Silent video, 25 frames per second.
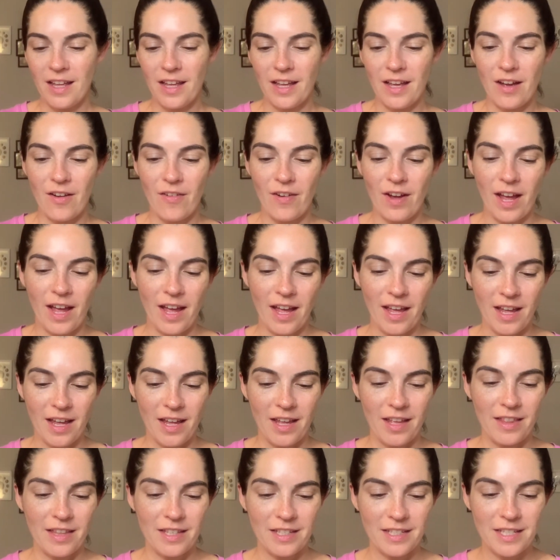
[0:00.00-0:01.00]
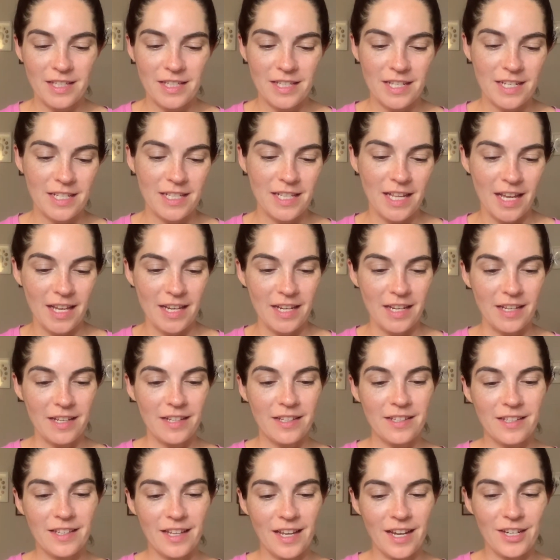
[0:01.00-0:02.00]
Okay, this is exciting,
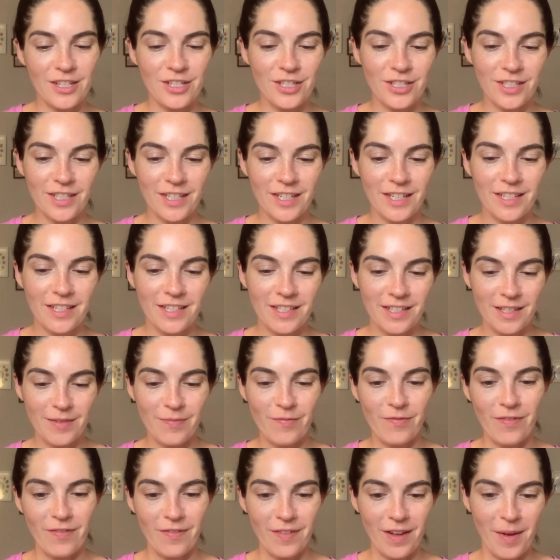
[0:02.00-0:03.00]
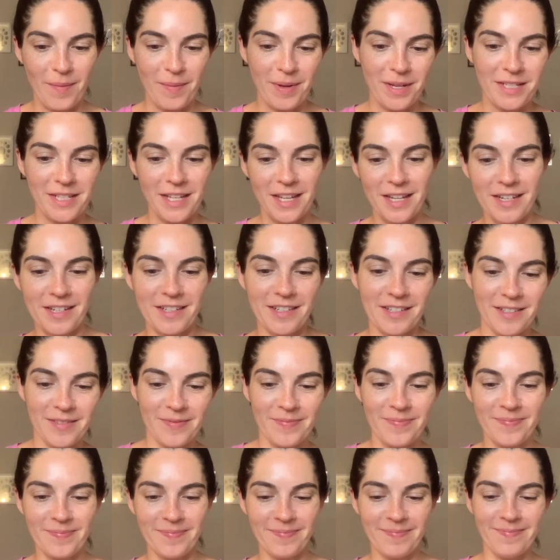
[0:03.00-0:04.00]
actually. I'm excited.
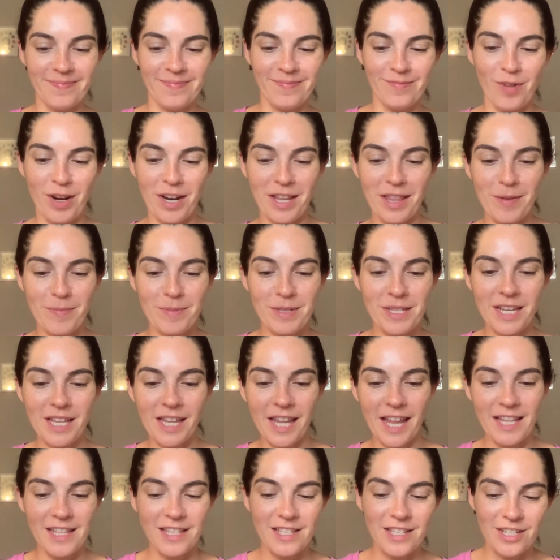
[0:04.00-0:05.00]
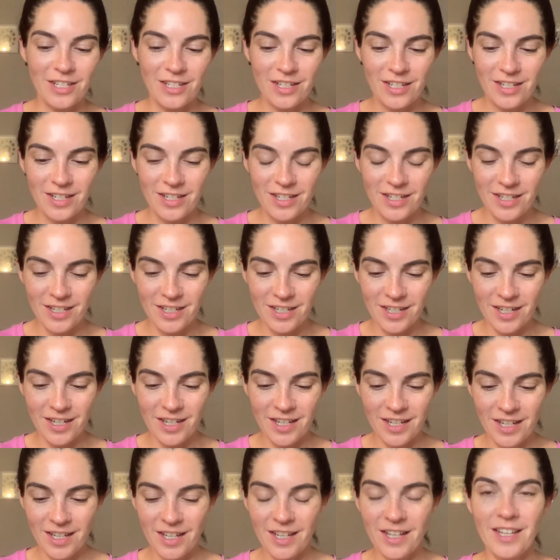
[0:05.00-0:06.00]
One of them's a cleanser,
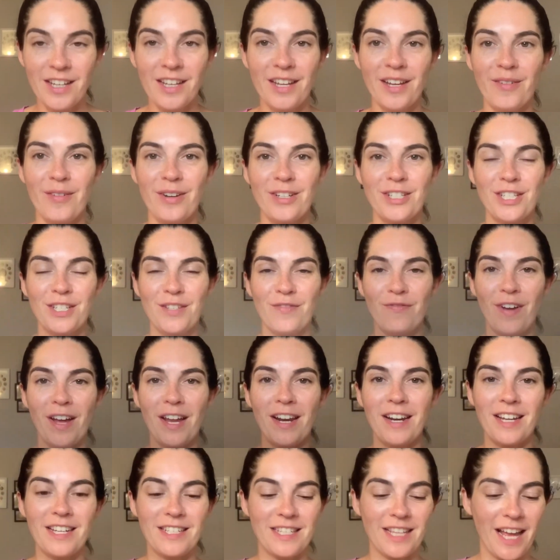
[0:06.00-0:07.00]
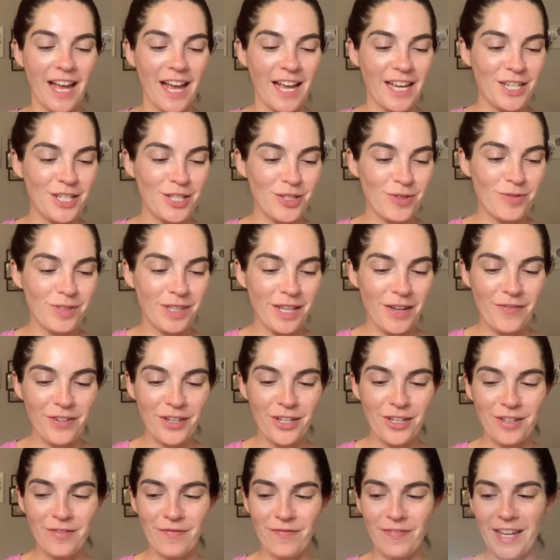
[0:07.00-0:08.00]
which is fun because I do love a
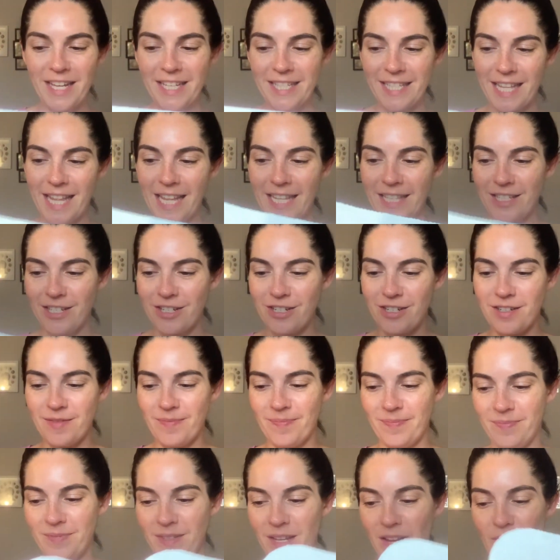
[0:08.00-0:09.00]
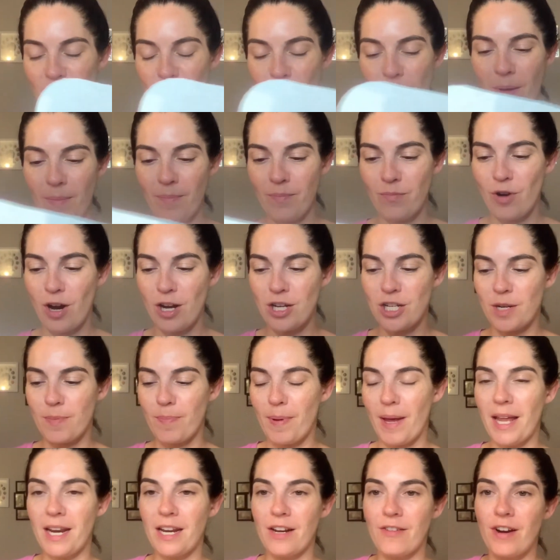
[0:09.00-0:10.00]
good face cleanser. Even though I'm project
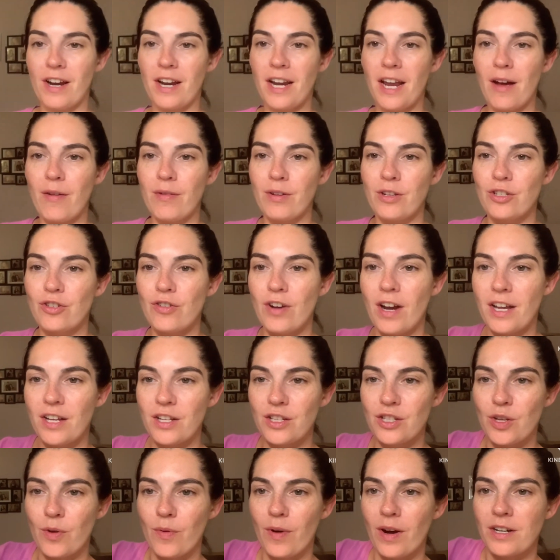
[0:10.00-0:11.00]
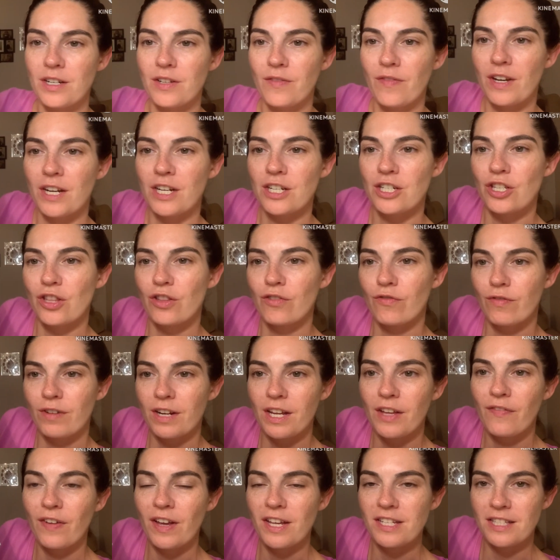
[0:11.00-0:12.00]
panning right now and trying so hard to finish
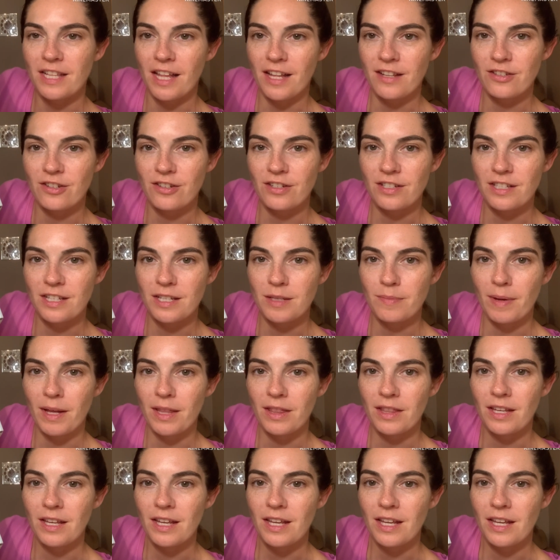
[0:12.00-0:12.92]
3 face cleansers this month.